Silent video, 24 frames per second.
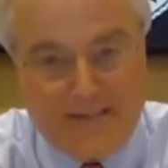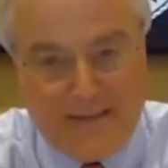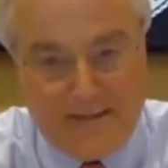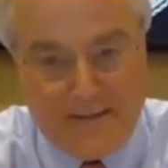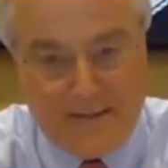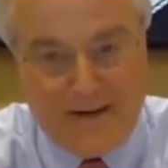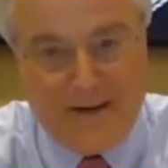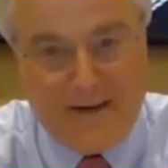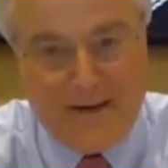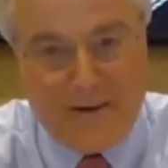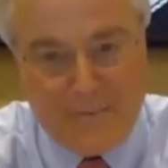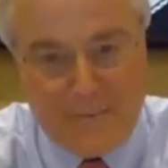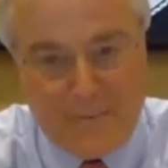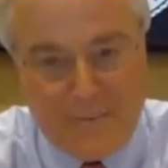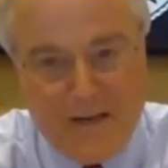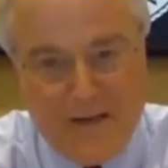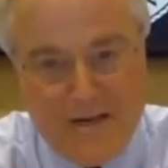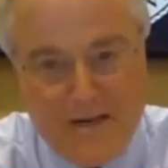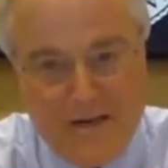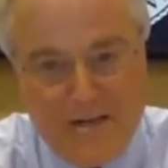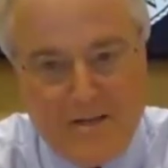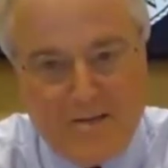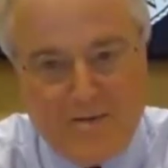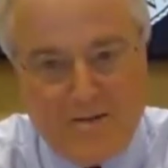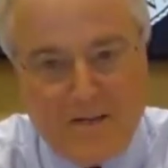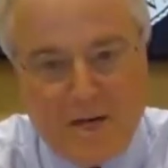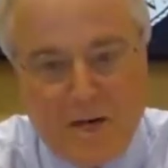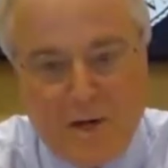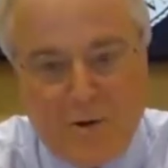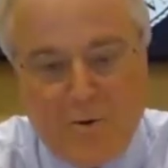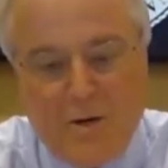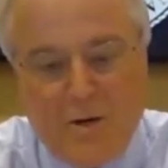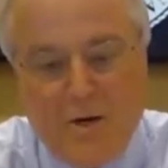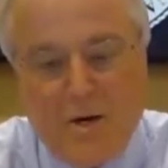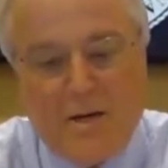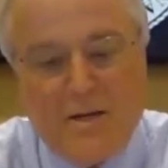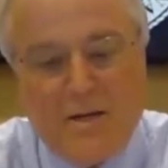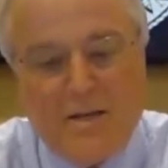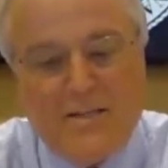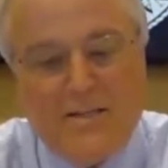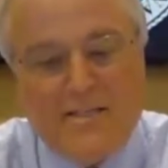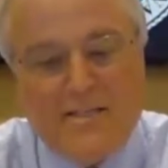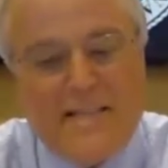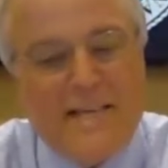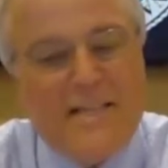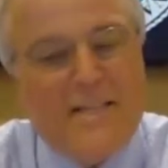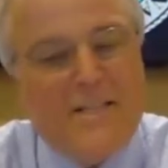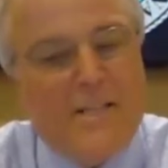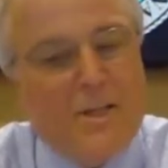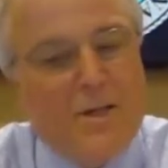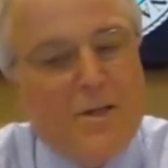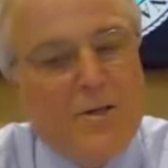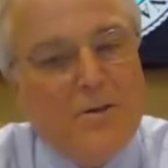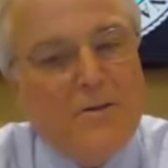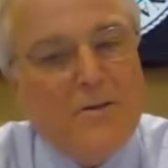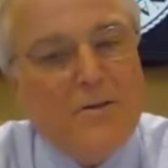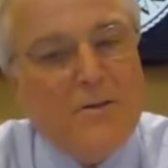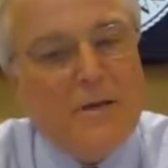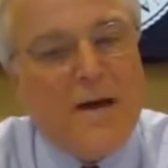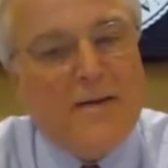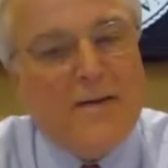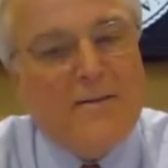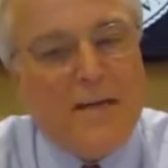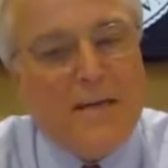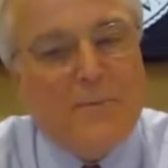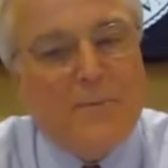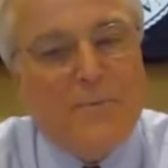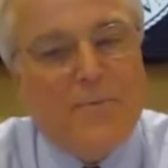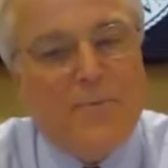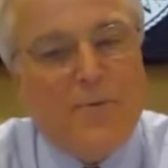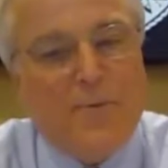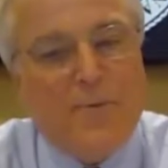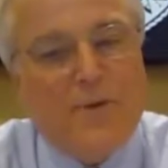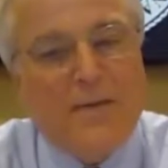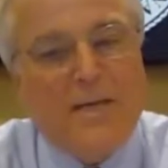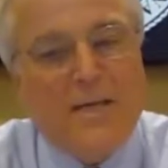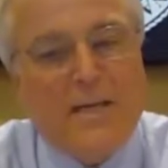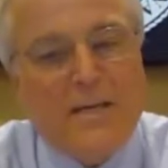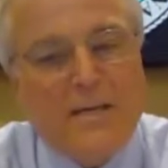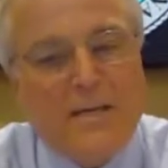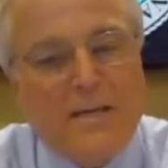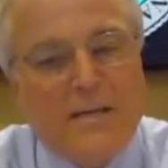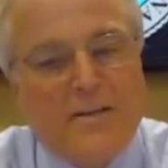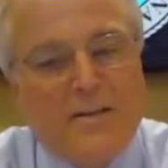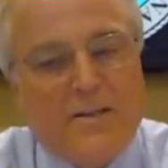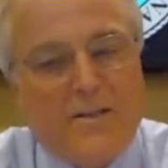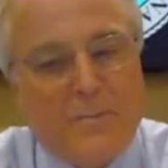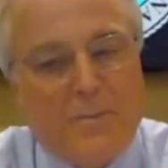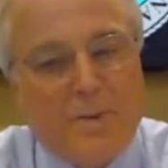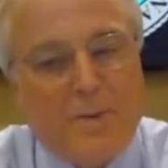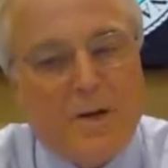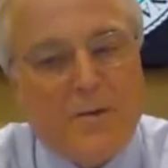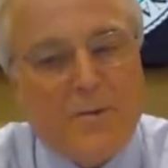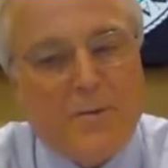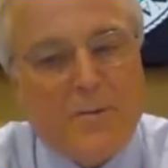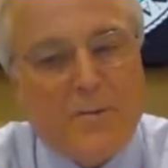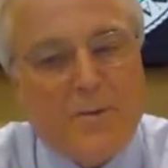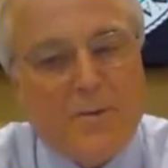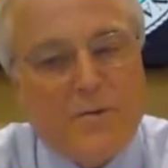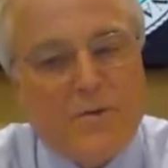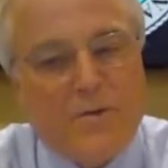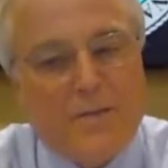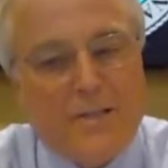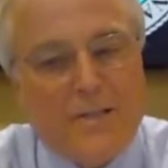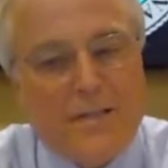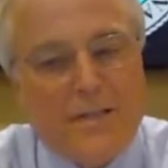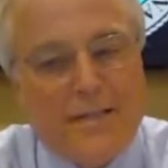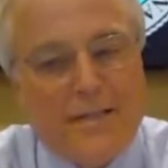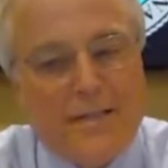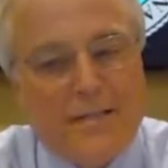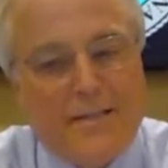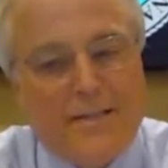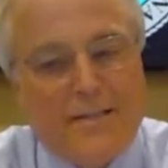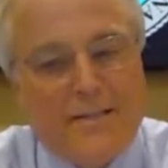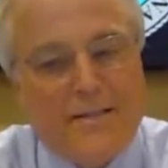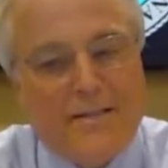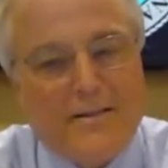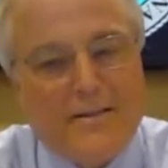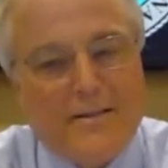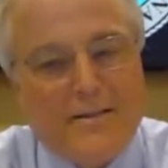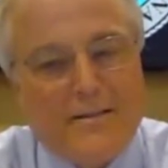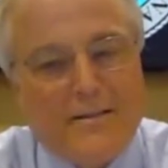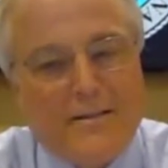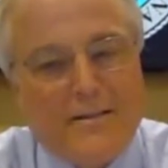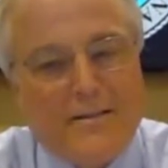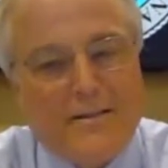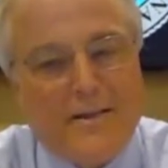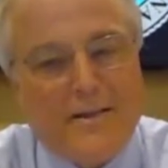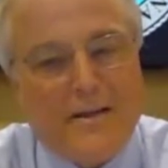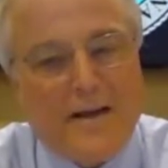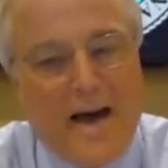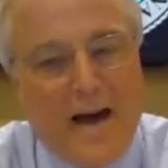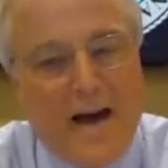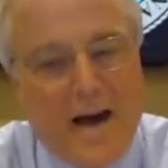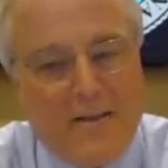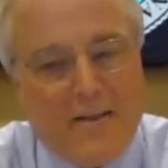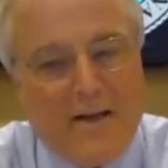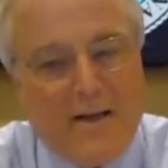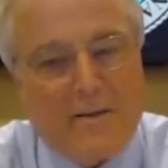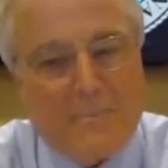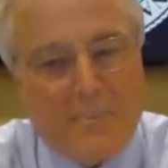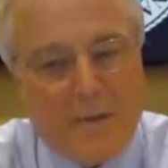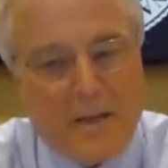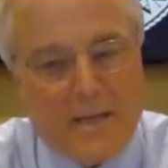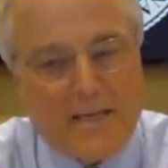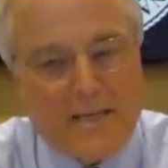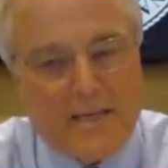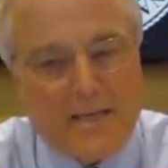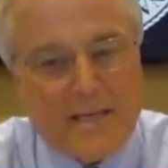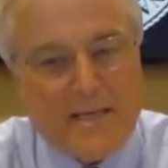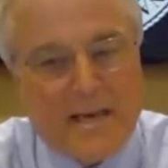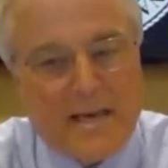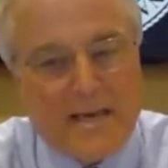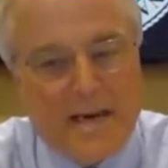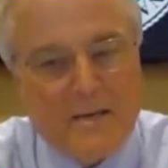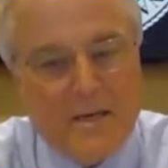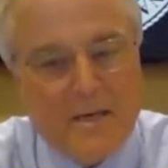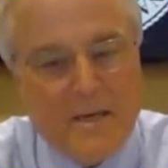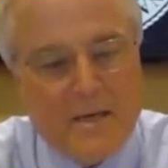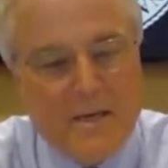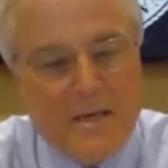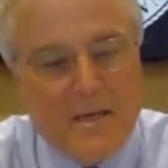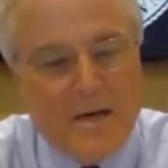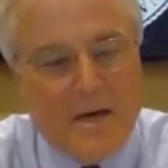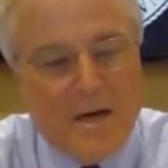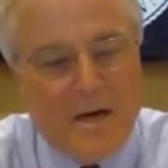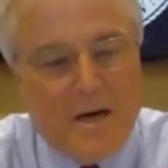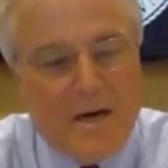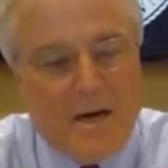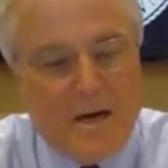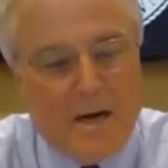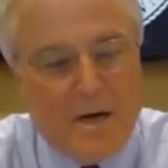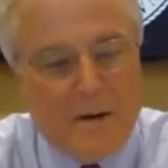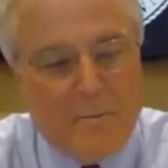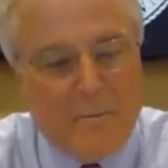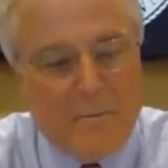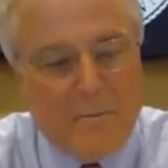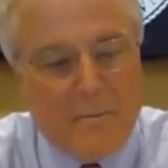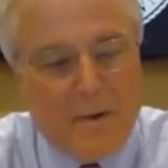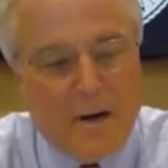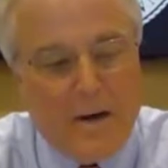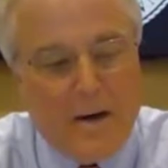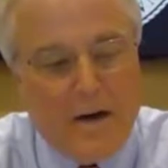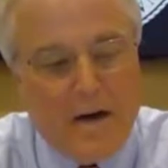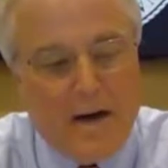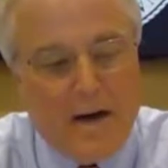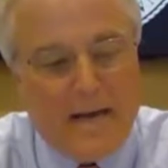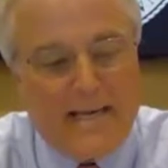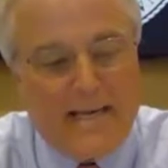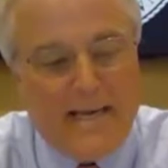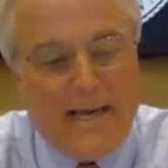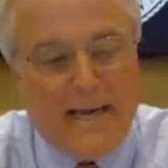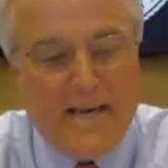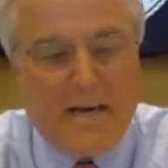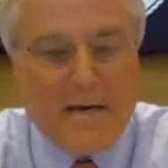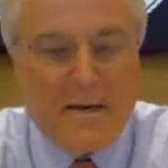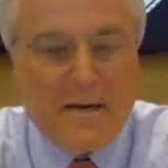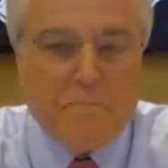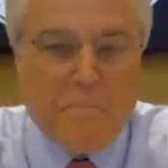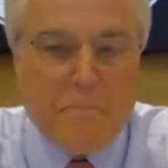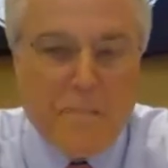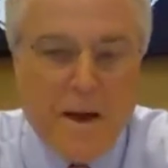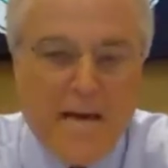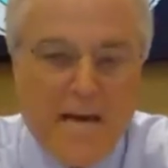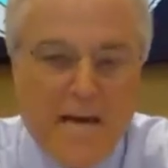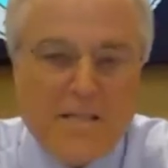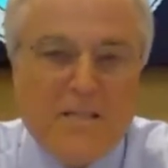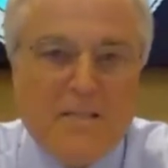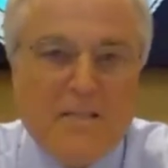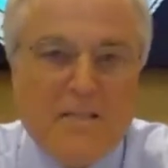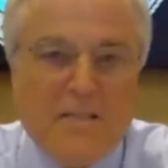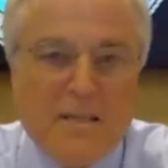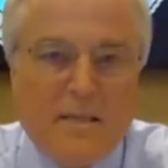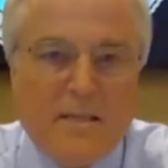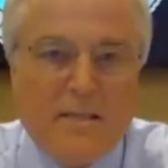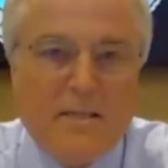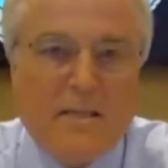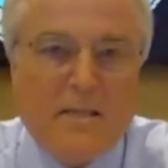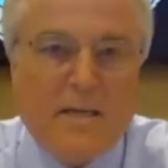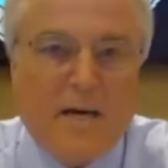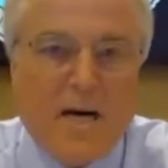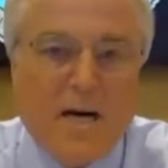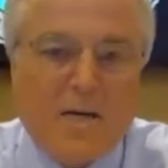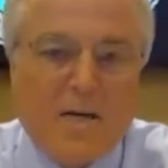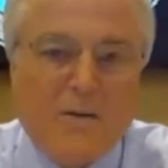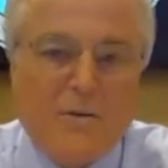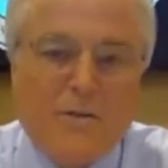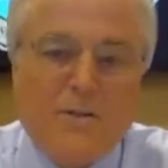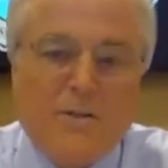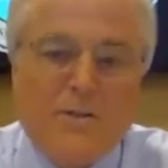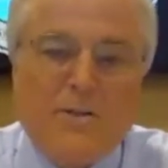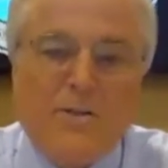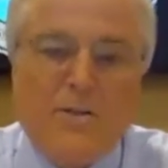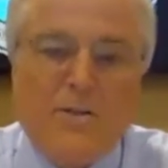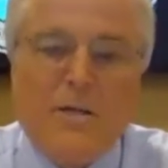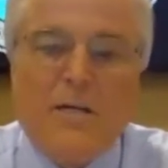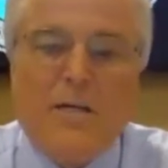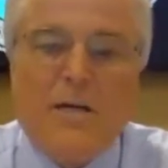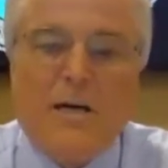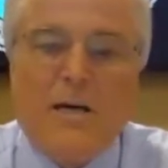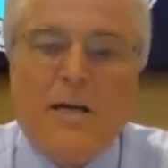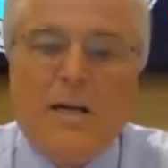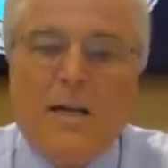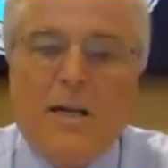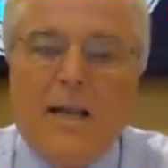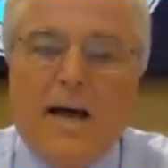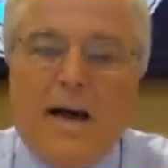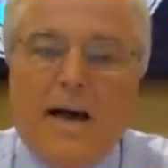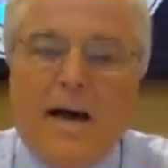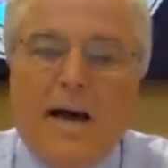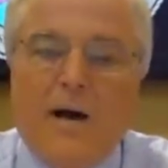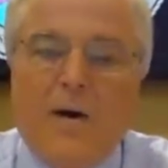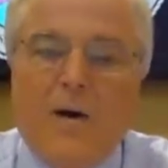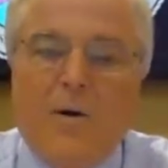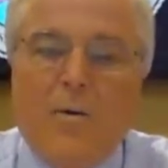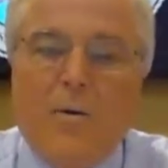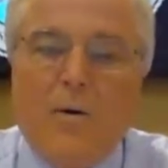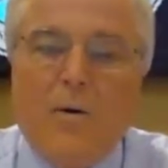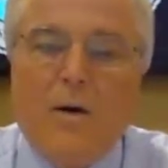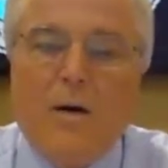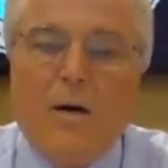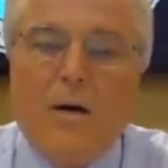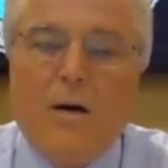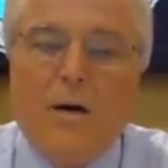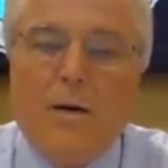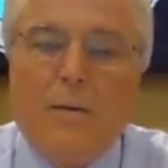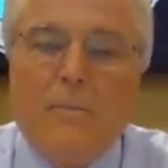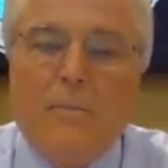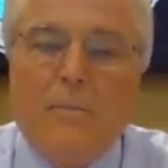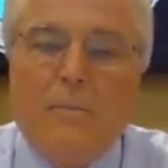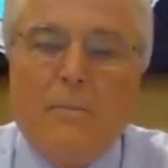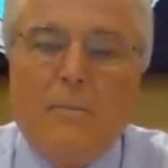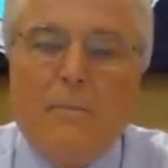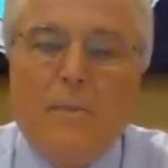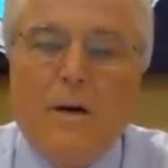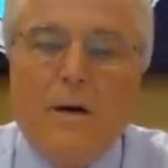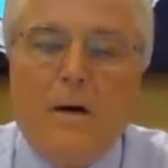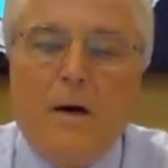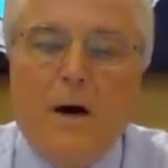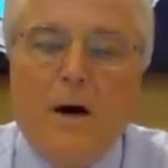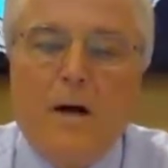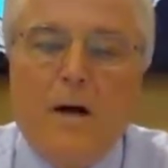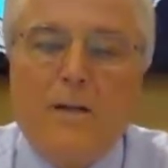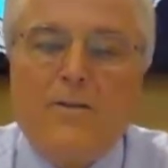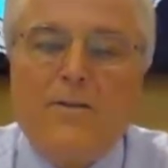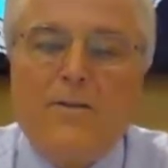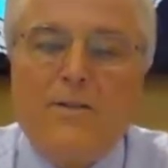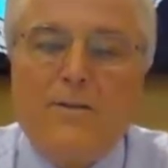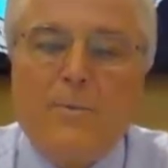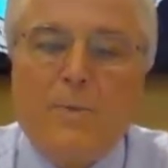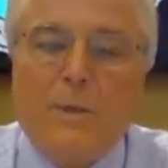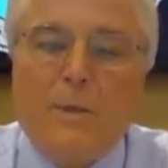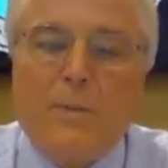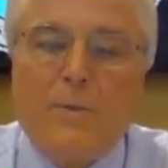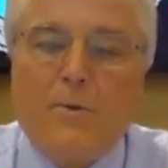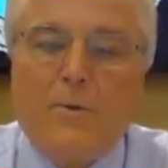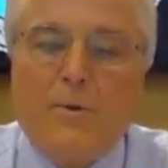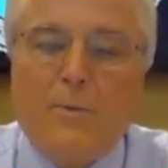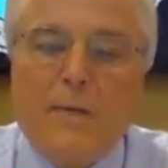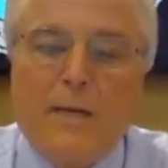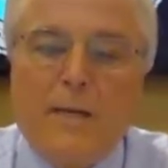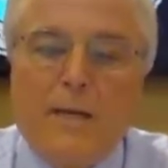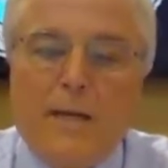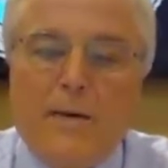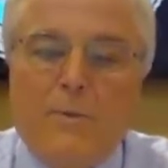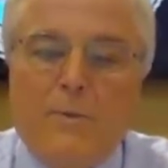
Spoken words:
piece. So stay tuned. I think before the end of this month, we'll see how that plays out. I can't imagine that Congress is going to allow all of these people